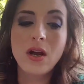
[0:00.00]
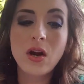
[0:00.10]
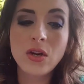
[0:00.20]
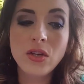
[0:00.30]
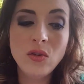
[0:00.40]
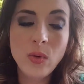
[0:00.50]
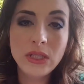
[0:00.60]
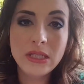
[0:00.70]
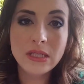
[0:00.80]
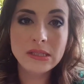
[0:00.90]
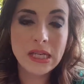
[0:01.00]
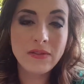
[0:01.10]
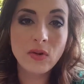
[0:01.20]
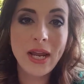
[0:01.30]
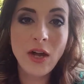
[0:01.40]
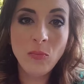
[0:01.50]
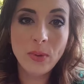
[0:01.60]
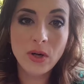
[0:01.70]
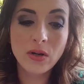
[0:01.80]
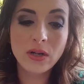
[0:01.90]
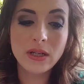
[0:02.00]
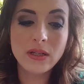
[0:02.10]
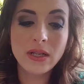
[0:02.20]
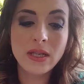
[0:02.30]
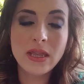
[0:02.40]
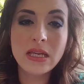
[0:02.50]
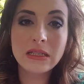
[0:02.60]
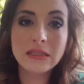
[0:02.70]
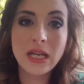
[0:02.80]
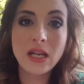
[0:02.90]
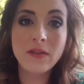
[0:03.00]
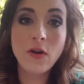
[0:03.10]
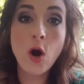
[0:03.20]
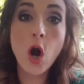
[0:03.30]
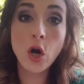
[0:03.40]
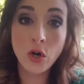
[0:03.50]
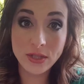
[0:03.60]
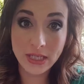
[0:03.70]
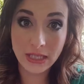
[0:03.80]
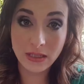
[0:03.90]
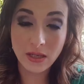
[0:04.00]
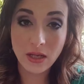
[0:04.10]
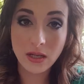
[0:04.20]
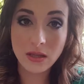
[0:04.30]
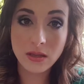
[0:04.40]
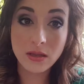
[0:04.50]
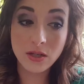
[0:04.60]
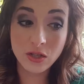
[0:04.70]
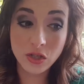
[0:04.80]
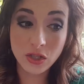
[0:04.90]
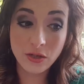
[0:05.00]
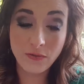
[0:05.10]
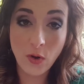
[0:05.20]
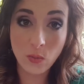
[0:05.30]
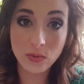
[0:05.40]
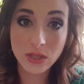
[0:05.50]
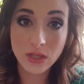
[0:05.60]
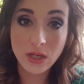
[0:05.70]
Are you willing to save or help her in the extent of hurting the fold?